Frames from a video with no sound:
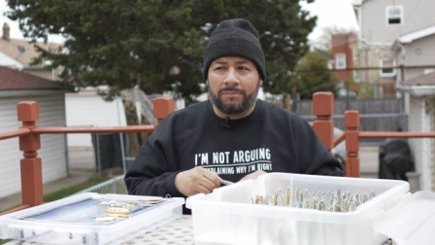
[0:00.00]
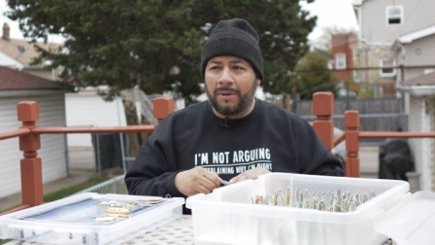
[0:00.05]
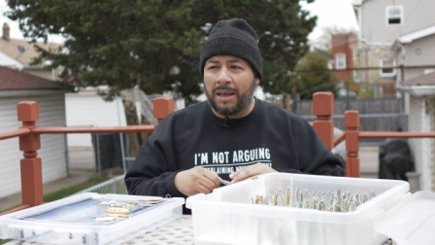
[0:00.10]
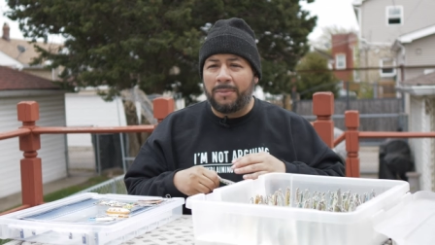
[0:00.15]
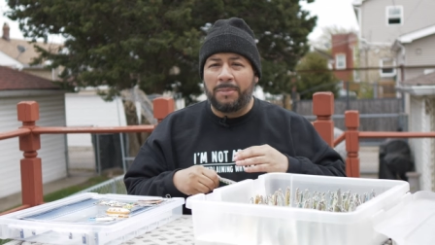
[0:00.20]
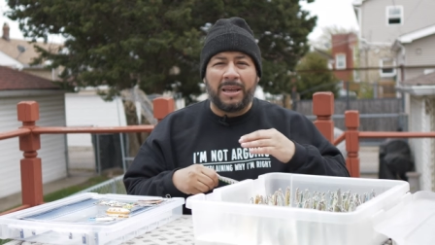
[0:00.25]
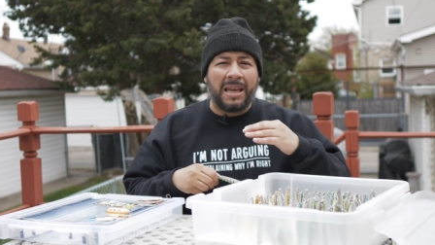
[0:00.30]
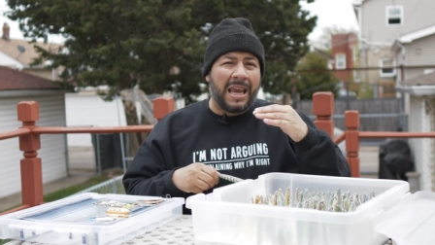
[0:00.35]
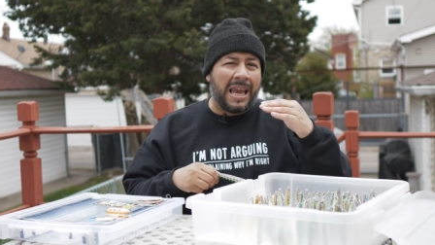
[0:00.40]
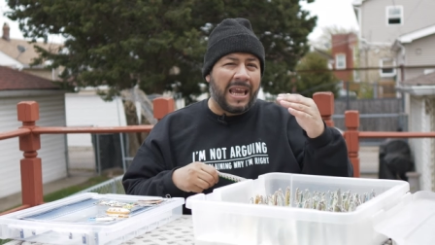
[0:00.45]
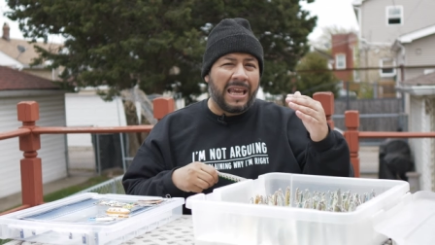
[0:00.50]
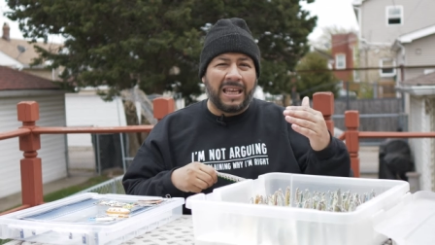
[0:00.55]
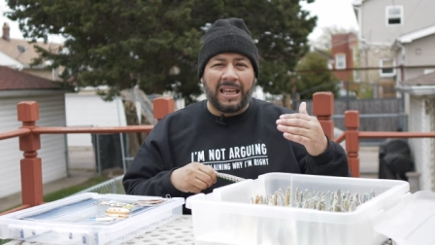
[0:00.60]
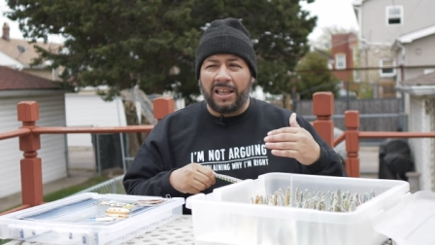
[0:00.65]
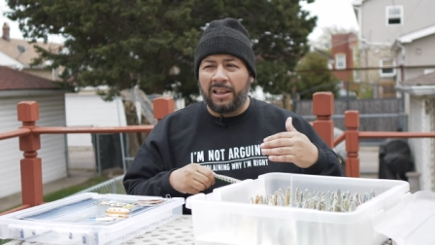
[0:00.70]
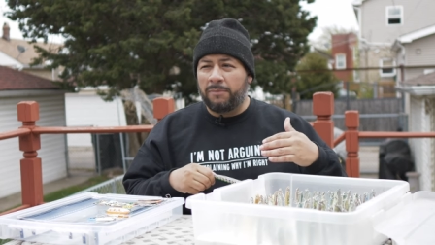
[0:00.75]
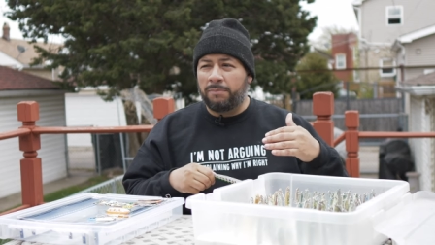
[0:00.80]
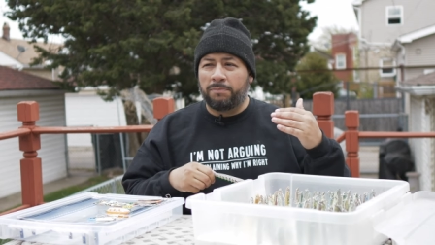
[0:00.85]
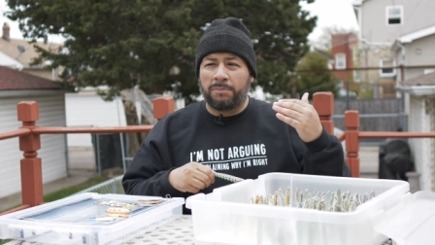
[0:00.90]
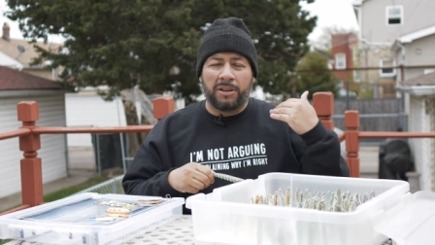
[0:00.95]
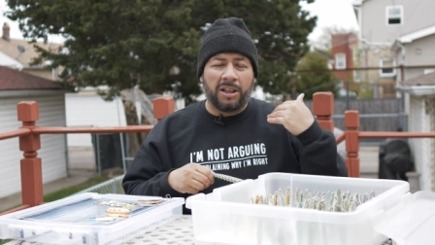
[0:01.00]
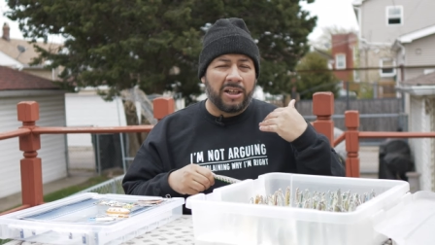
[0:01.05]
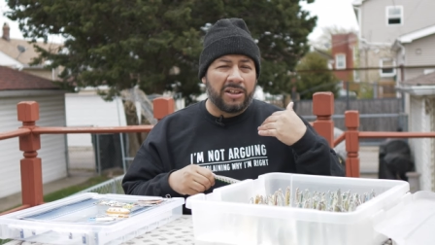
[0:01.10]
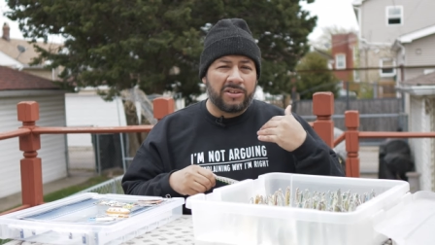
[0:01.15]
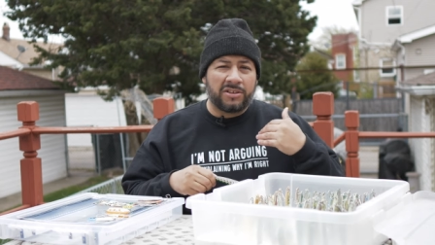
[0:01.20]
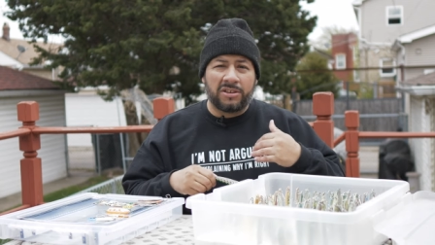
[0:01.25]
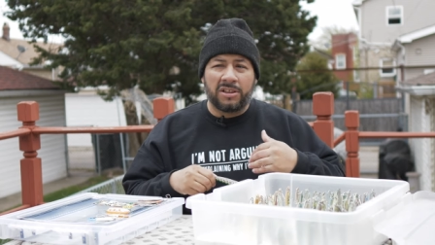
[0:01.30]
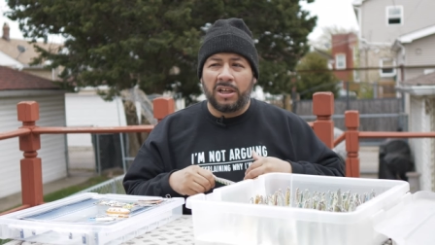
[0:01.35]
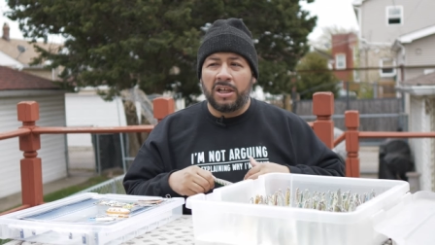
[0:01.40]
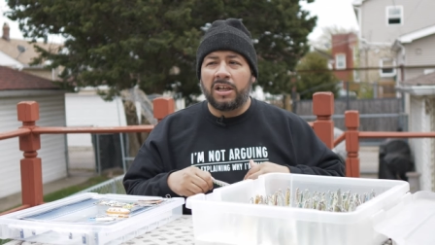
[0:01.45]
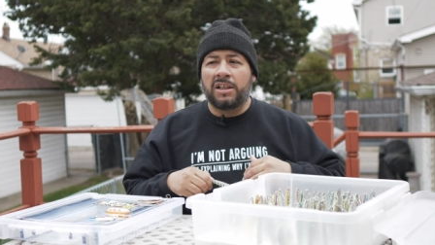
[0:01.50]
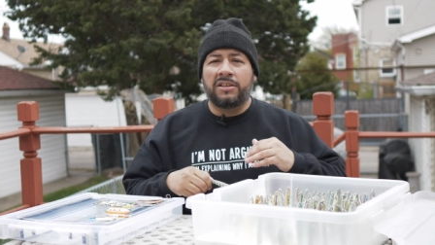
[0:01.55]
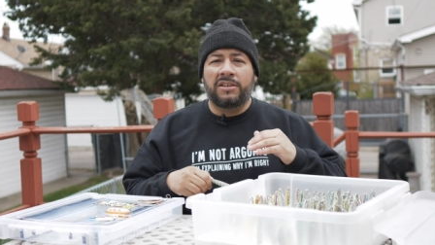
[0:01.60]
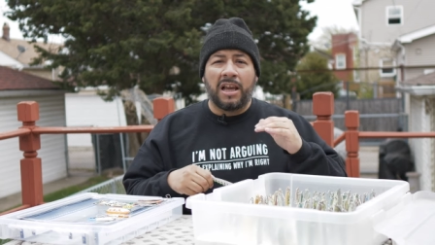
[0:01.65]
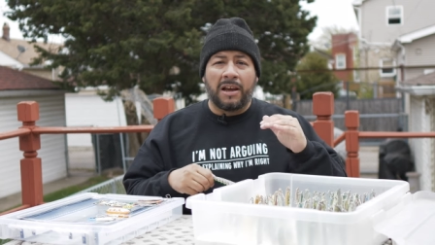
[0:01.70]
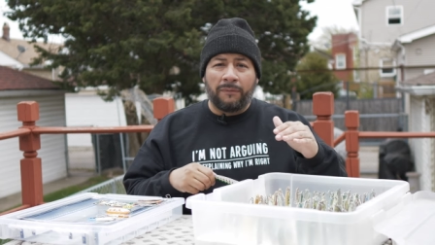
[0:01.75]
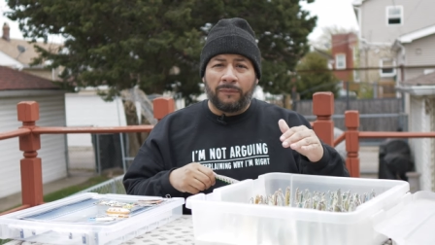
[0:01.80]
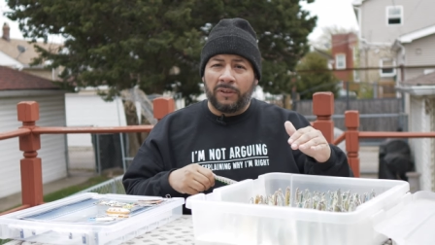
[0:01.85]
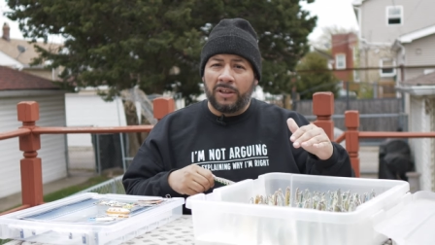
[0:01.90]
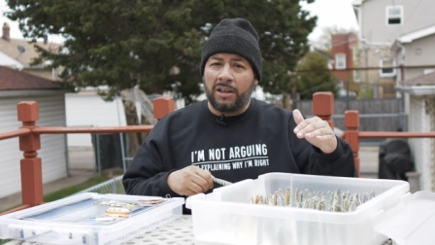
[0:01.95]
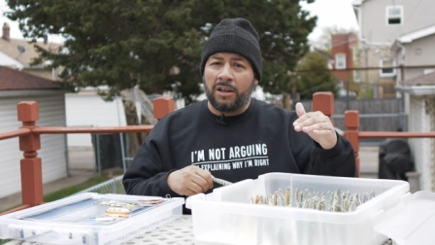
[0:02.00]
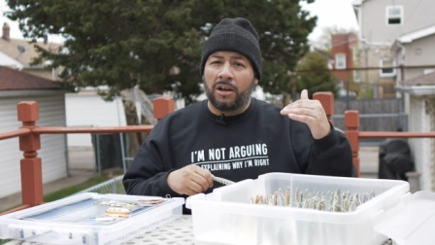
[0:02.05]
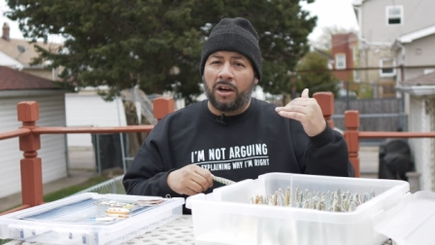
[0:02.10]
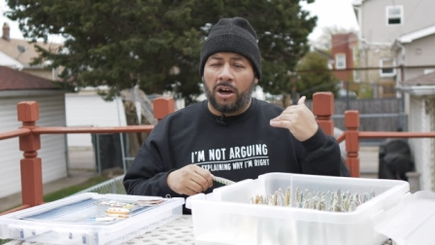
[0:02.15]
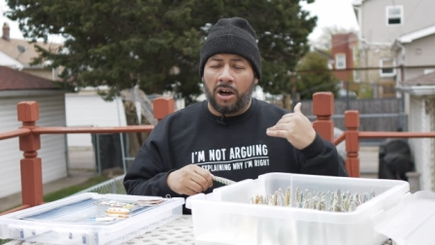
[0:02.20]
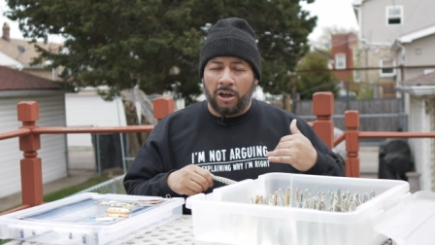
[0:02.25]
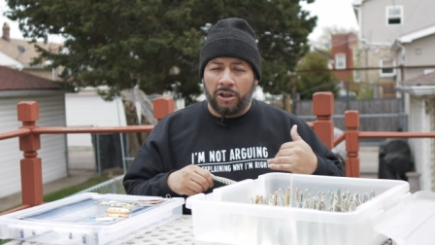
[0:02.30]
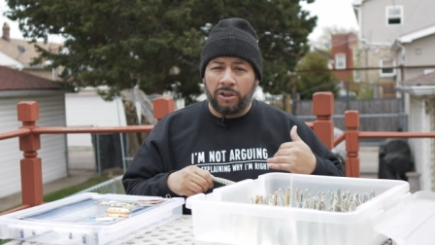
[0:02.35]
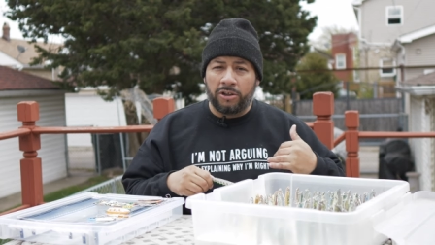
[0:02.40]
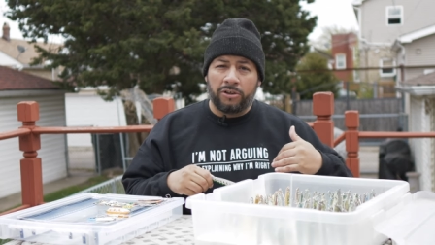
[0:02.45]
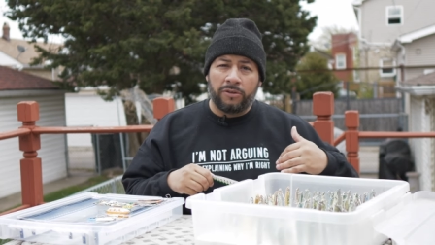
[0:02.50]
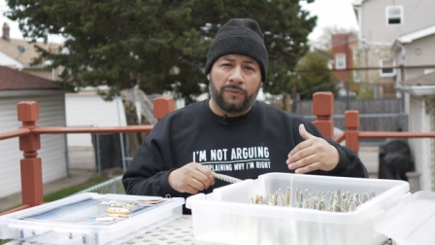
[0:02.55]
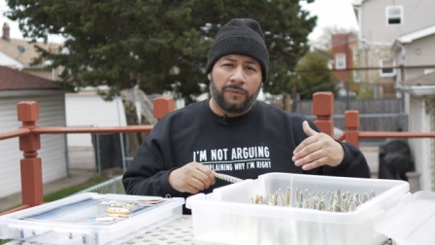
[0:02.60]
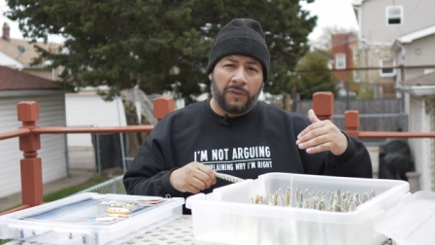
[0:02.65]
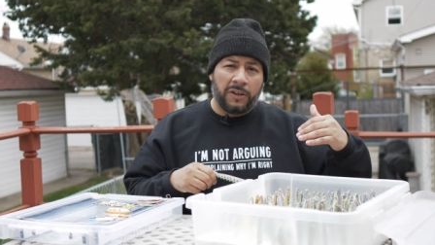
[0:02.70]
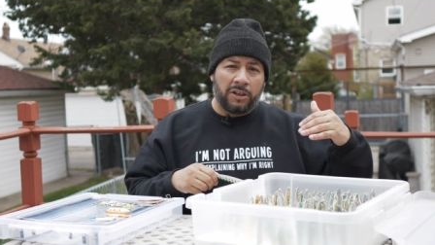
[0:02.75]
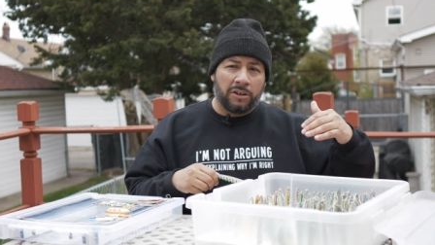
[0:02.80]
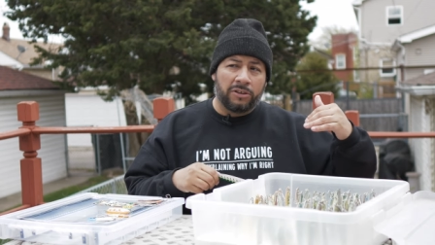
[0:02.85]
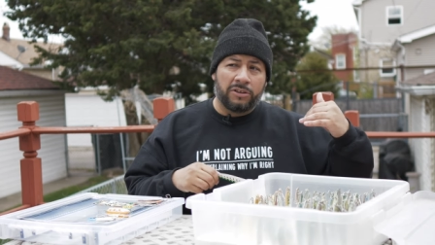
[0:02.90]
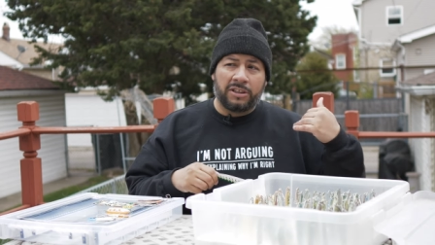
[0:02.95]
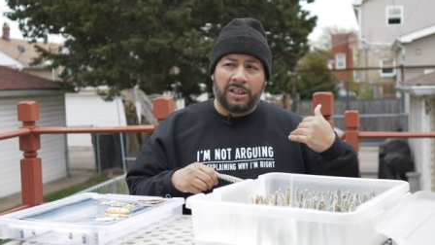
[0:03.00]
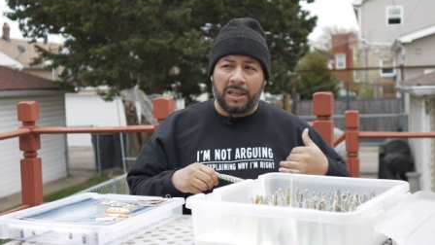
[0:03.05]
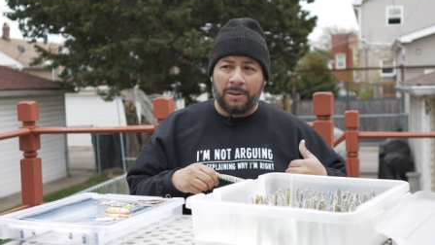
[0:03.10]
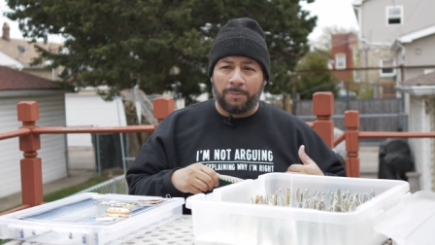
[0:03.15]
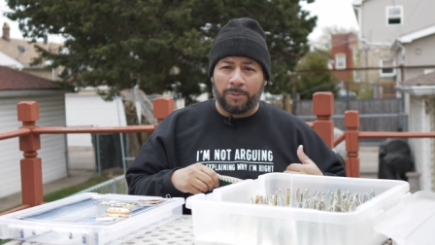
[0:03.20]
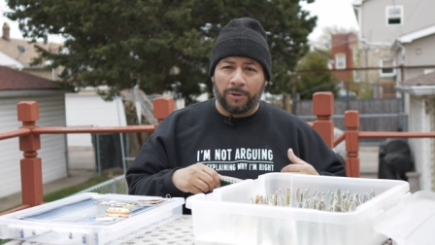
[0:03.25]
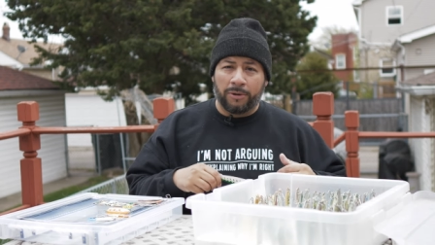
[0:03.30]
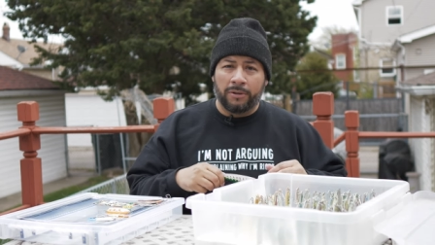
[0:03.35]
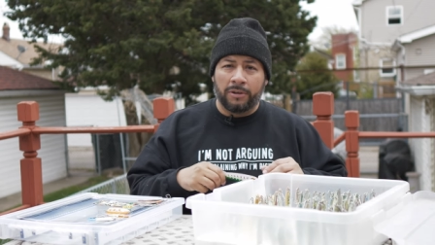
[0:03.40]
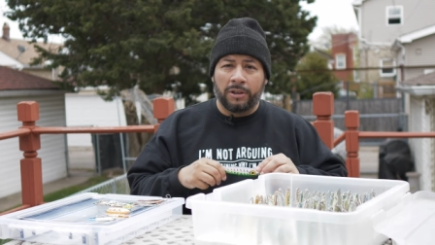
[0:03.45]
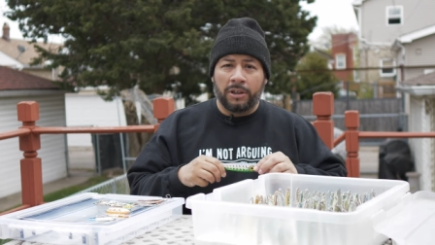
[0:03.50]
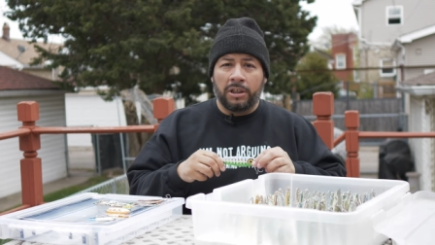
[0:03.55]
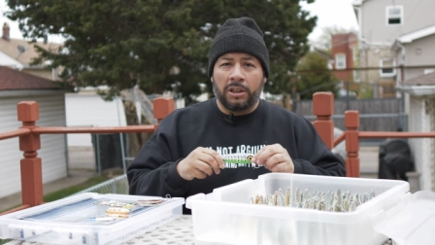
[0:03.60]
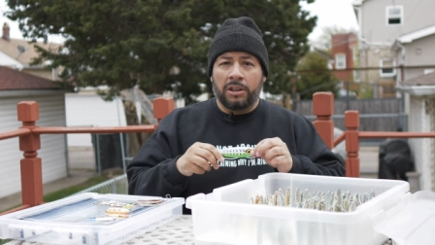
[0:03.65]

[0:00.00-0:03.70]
maybe eighty plus, definitely one hundred feet or deeper.